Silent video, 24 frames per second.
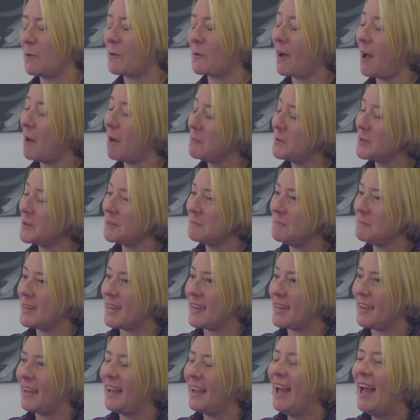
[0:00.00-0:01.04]
come with
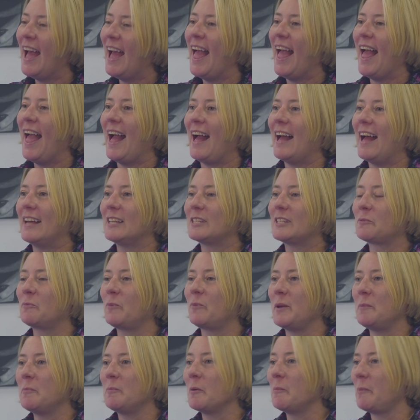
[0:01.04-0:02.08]
me as
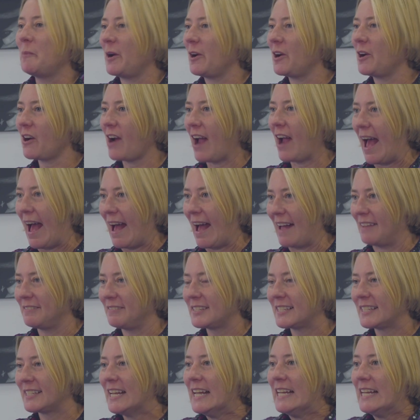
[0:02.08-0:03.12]
we prepare crafts